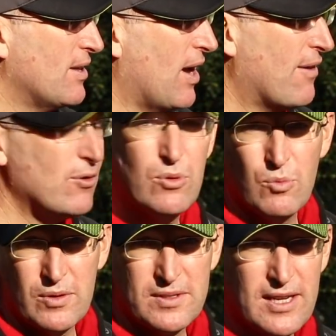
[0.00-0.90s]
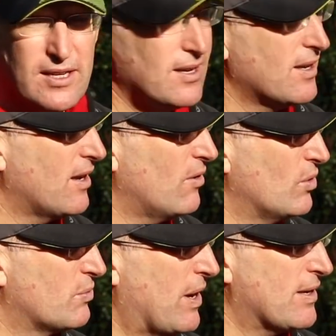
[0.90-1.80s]
that everyone wanted
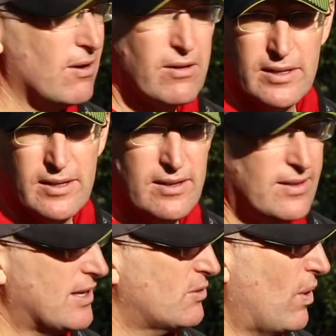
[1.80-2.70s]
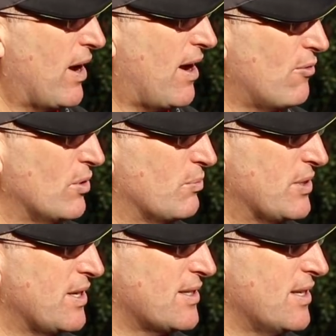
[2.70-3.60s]
was peg 9. That's where everyone
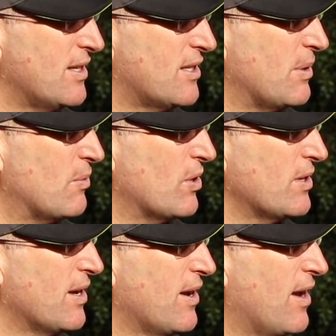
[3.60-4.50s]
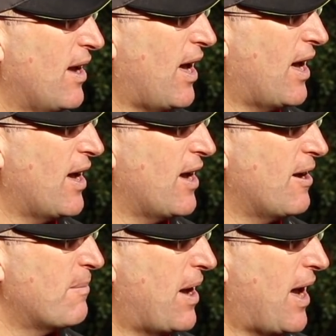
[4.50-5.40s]
predicted it to be 1.
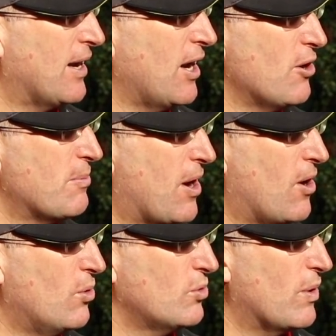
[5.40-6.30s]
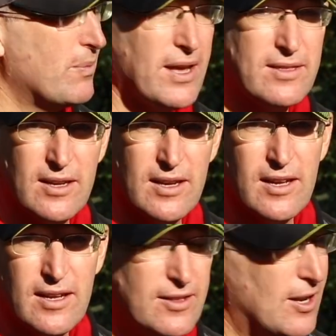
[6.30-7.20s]
And lo and behold, when we had
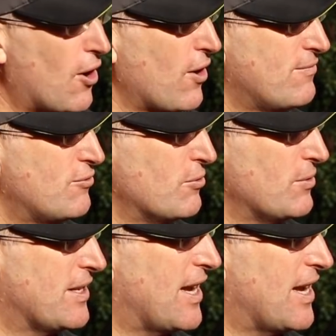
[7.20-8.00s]
the live draw the